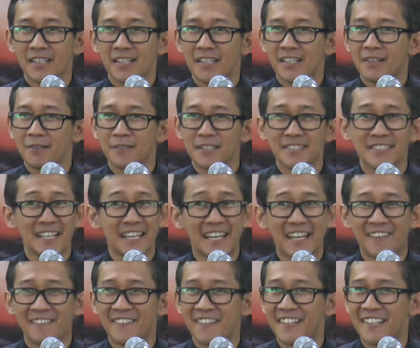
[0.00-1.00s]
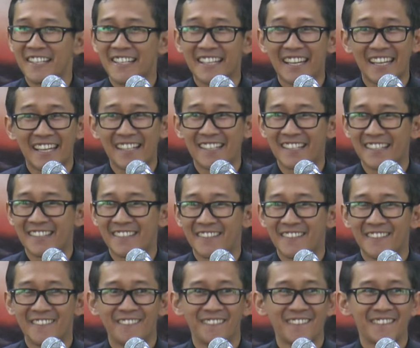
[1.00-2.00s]
It was the heavenly Canaan.
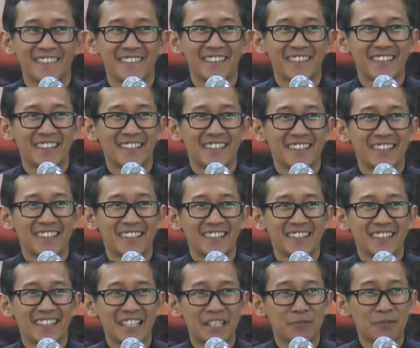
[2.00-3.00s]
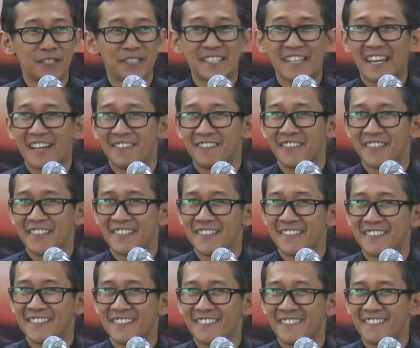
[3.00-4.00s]
It was heaven.
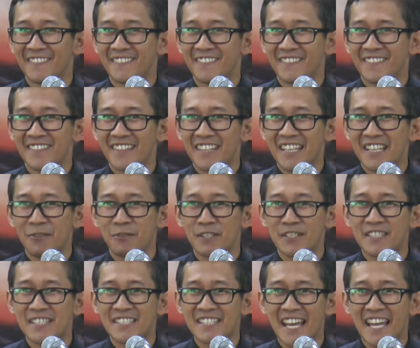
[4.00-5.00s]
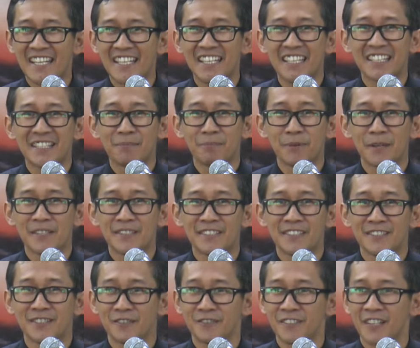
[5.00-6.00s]
He was standing in the
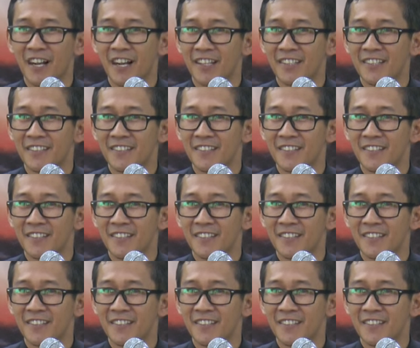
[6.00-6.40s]
presence of God.